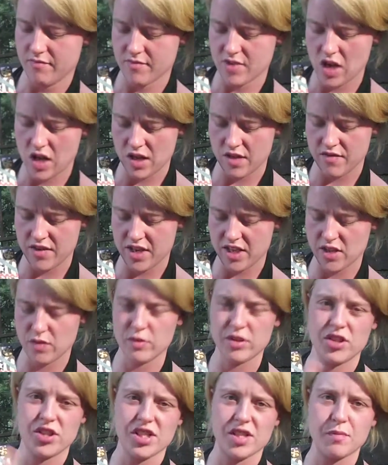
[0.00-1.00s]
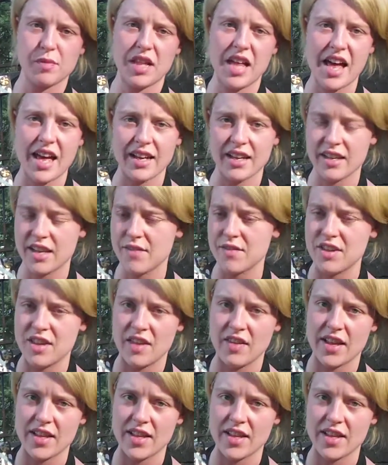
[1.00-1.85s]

All of this was just black. Everything